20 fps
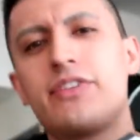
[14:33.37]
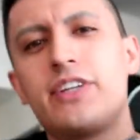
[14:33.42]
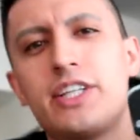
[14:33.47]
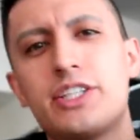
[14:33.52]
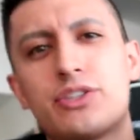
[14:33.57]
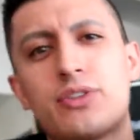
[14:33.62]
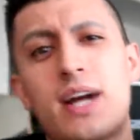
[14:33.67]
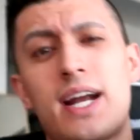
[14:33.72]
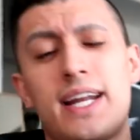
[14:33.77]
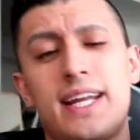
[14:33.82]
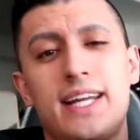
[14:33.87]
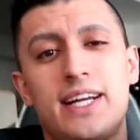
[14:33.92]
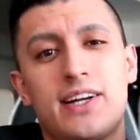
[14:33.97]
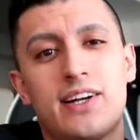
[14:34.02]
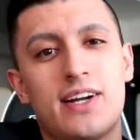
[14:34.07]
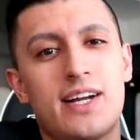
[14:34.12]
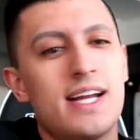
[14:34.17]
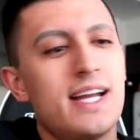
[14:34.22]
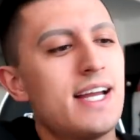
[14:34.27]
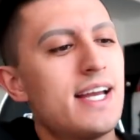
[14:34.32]
of these right
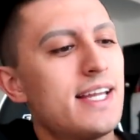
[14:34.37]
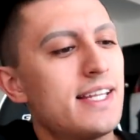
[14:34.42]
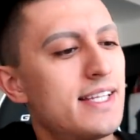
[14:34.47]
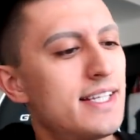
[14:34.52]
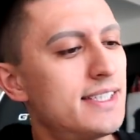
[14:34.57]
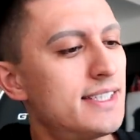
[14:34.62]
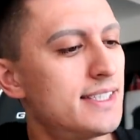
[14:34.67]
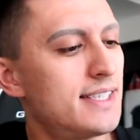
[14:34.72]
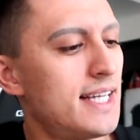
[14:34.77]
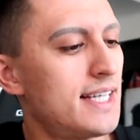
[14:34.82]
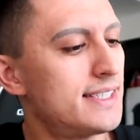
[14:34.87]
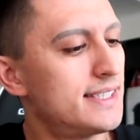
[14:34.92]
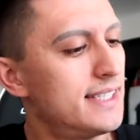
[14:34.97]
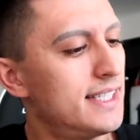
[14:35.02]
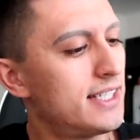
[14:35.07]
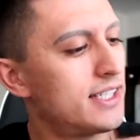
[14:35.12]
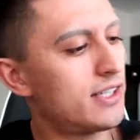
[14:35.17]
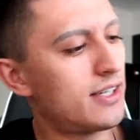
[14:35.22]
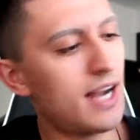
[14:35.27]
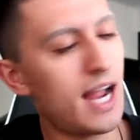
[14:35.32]
here. This is a
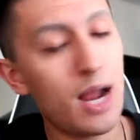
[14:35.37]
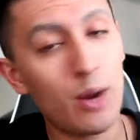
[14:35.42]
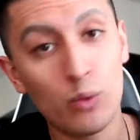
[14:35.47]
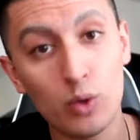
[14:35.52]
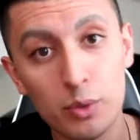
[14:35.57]
sneaker I